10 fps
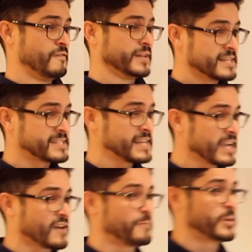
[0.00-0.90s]
For the
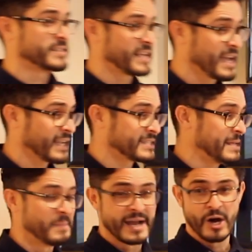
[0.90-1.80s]
sake of
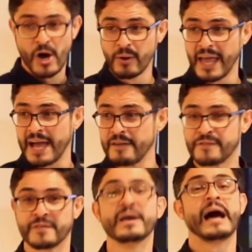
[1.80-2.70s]
protecting my own life,
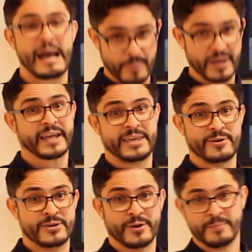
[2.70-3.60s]
I'm gonna
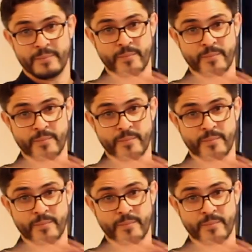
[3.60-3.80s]
kill you.